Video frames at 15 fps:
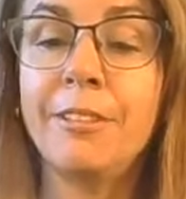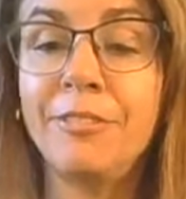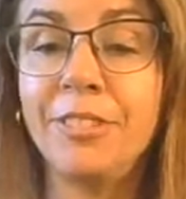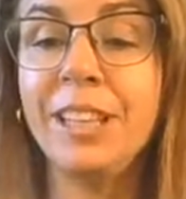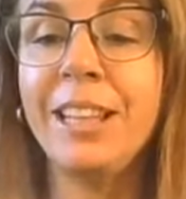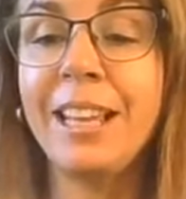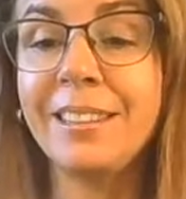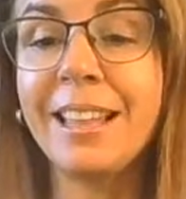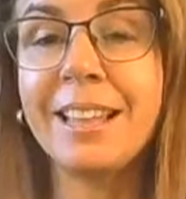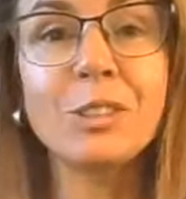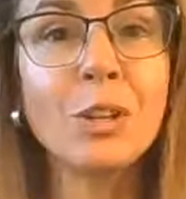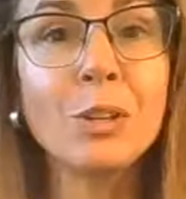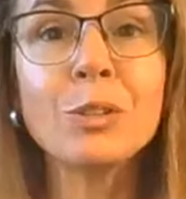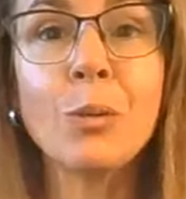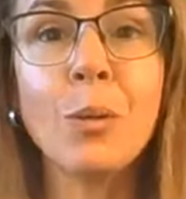I feel like
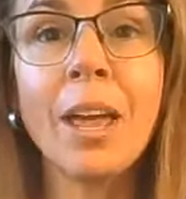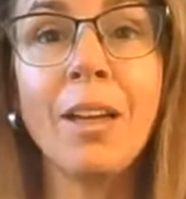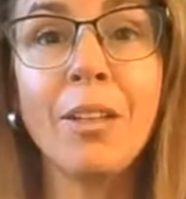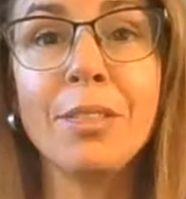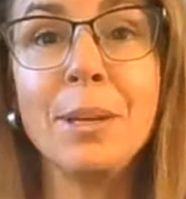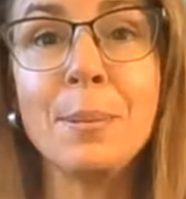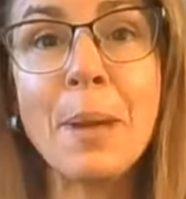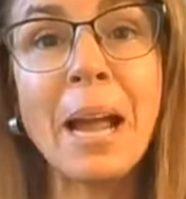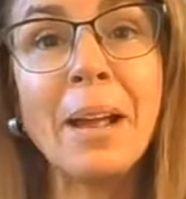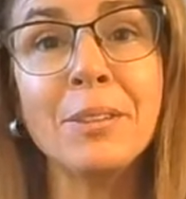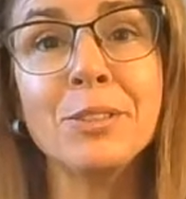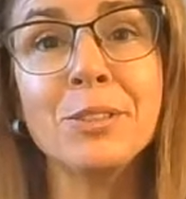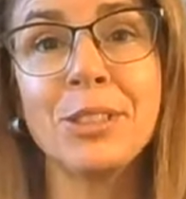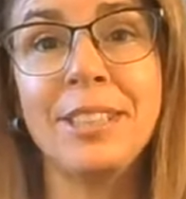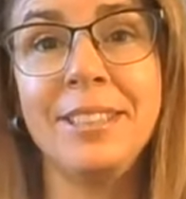that's also a healthy
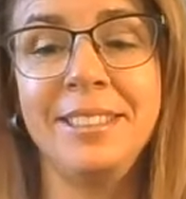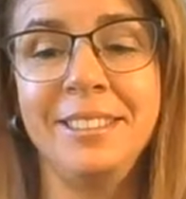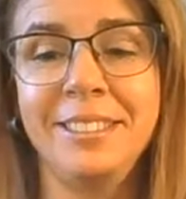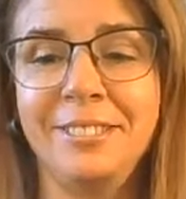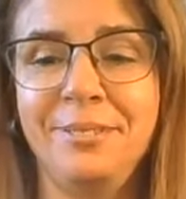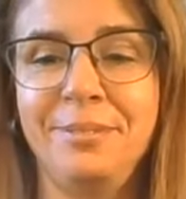boundary